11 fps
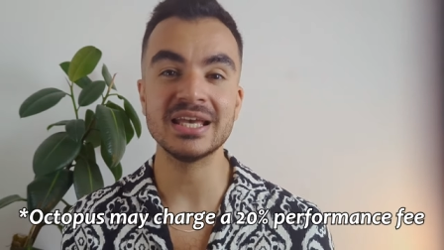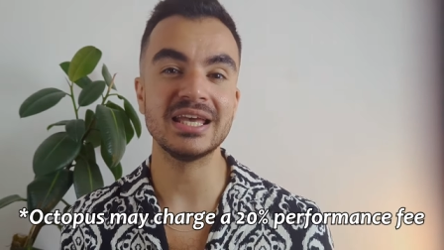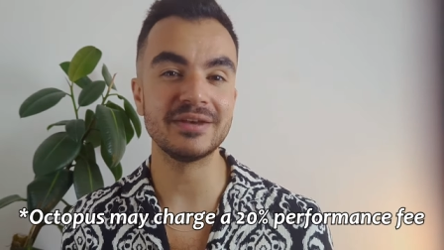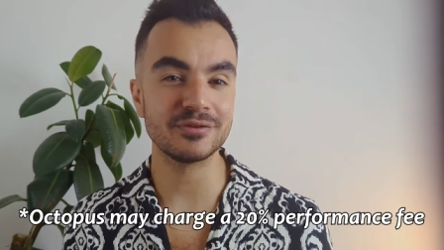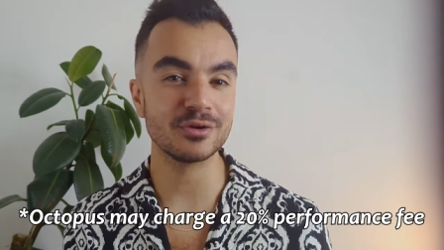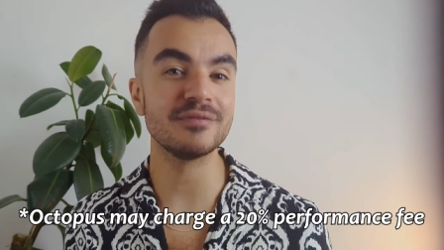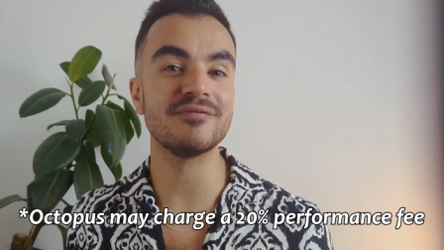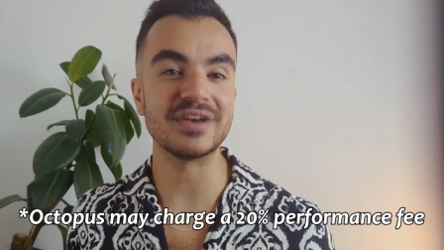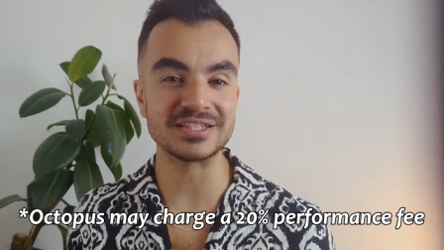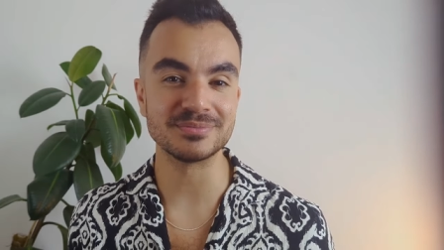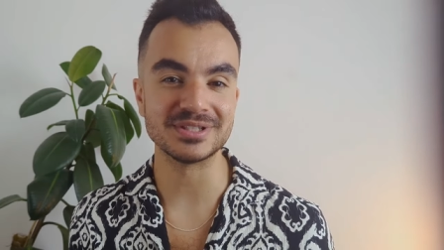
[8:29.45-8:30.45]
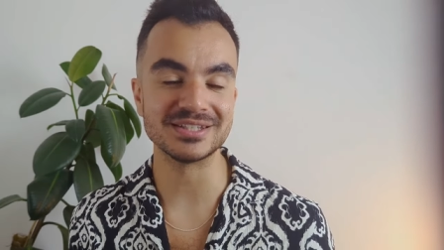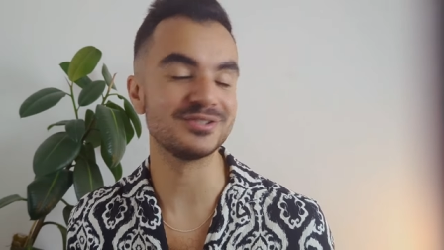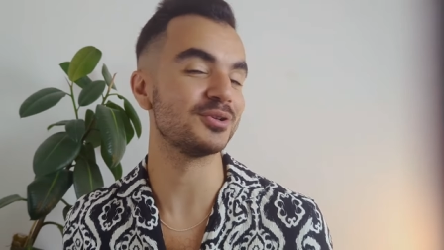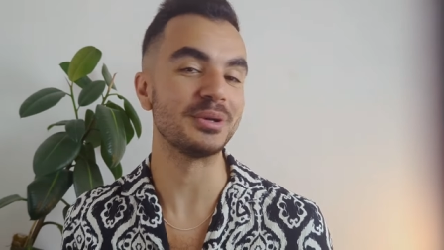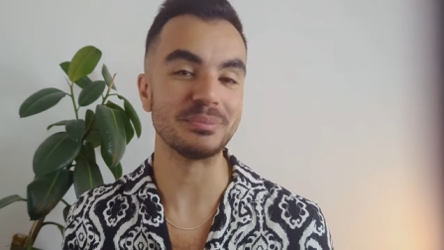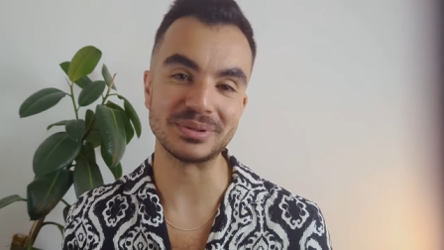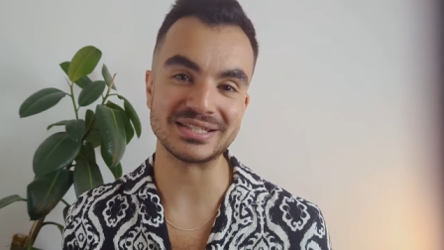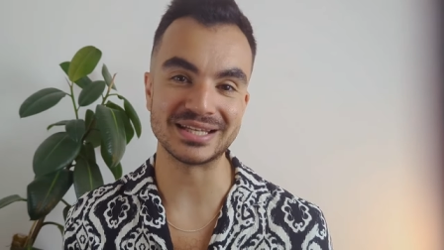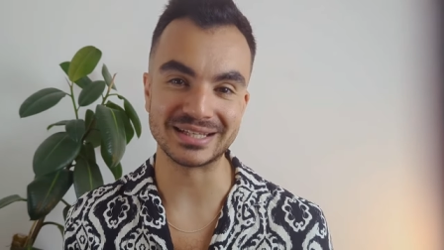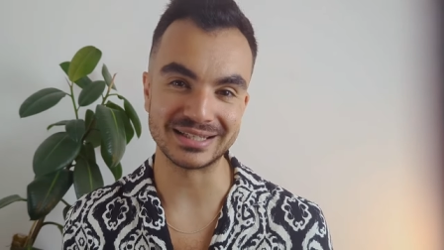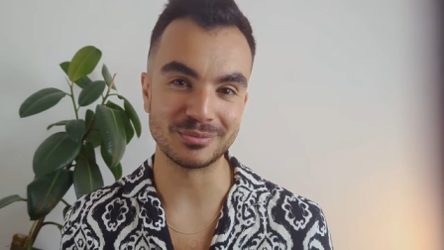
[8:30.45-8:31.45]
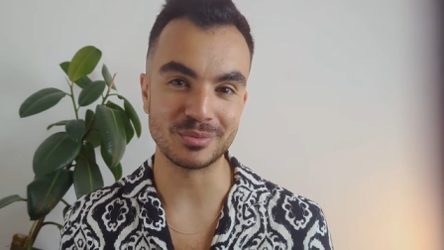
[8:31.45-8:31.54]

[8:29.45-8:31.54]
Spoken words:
if your investment is doing particularly